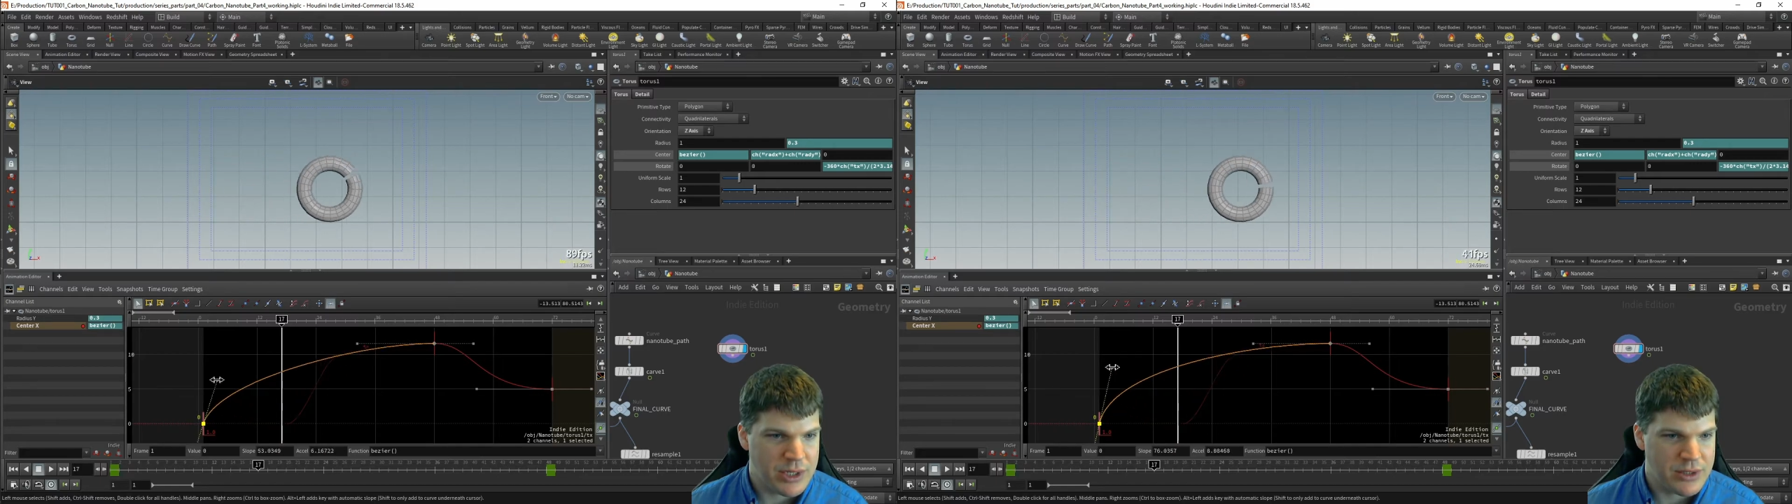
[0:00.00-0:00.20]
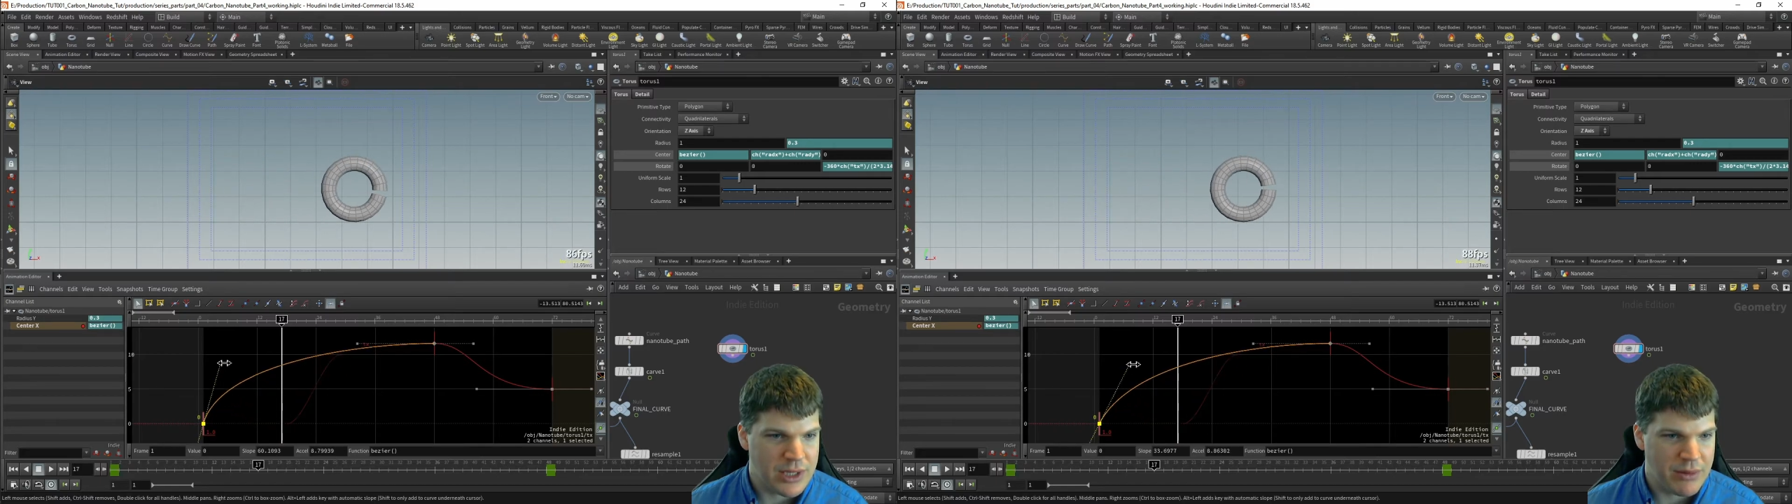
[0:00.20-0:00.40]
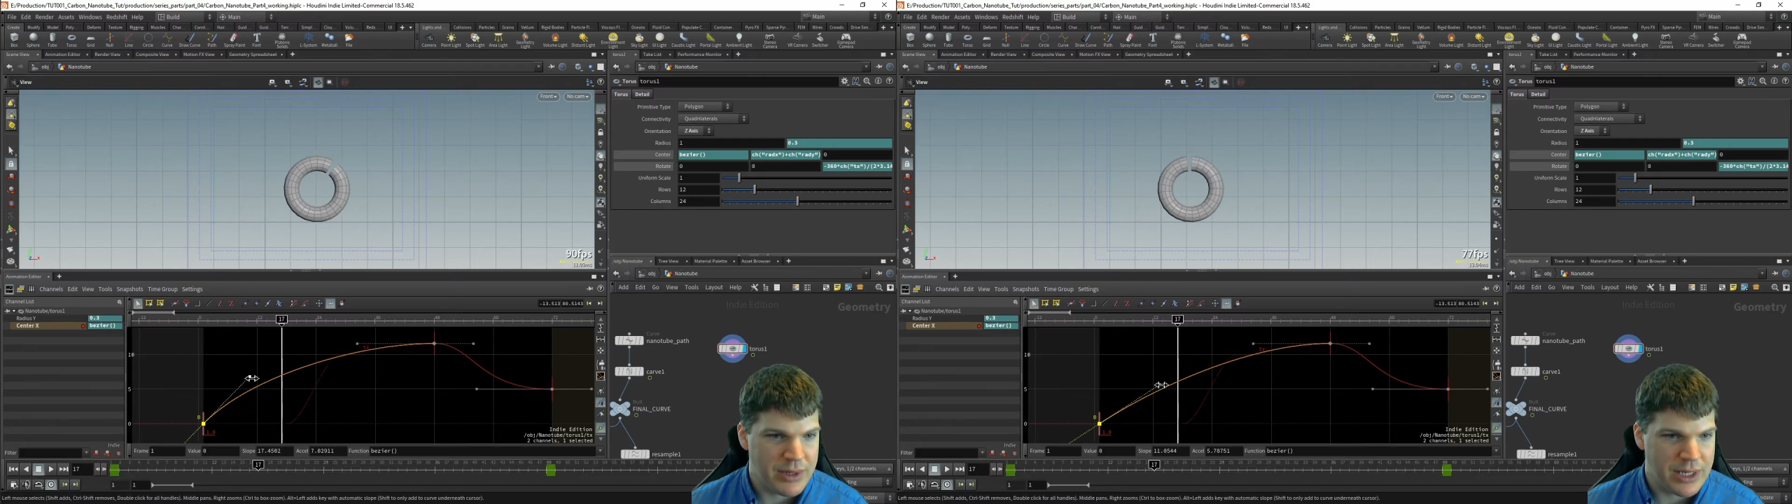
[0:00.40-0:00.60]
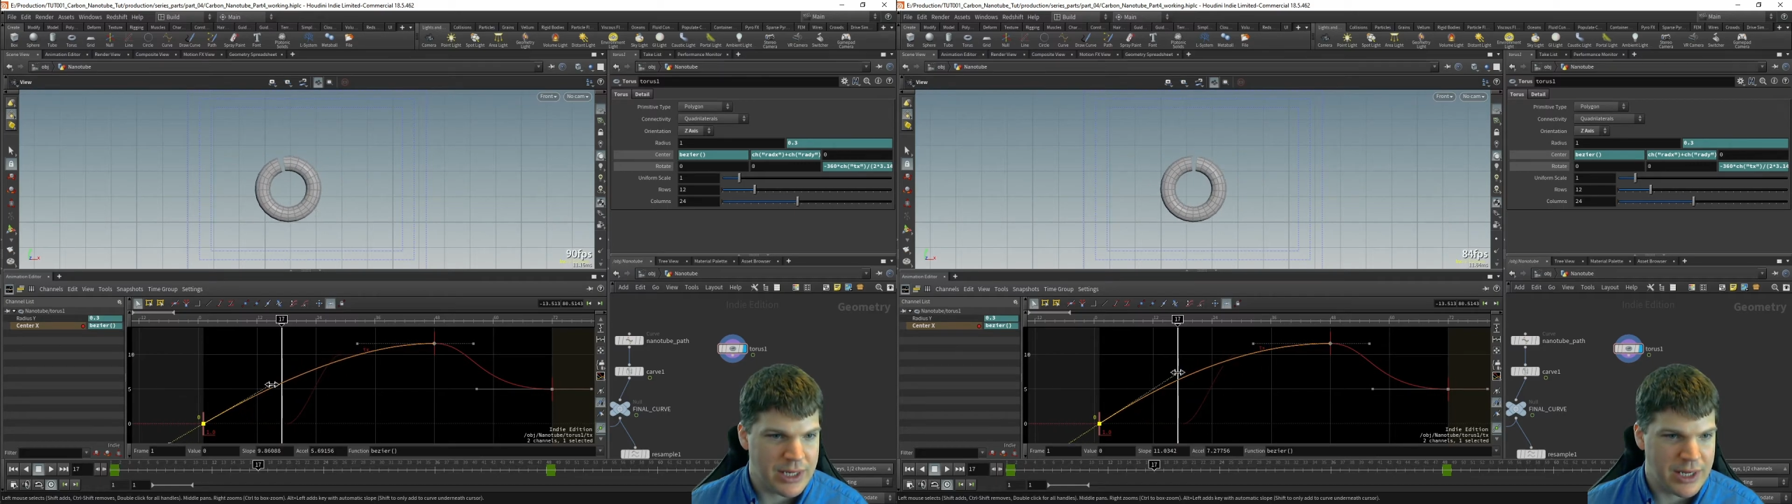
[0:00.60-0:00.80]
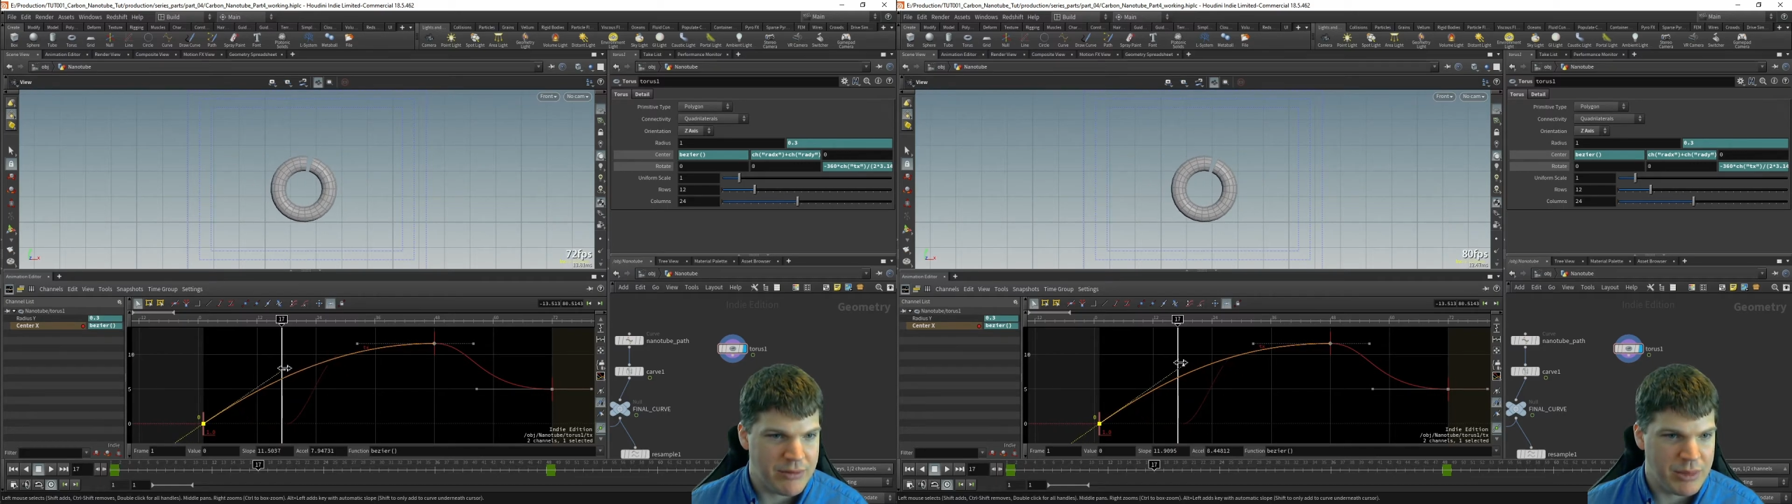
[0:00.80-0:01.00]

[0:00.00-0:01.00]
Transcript: so that we can kind of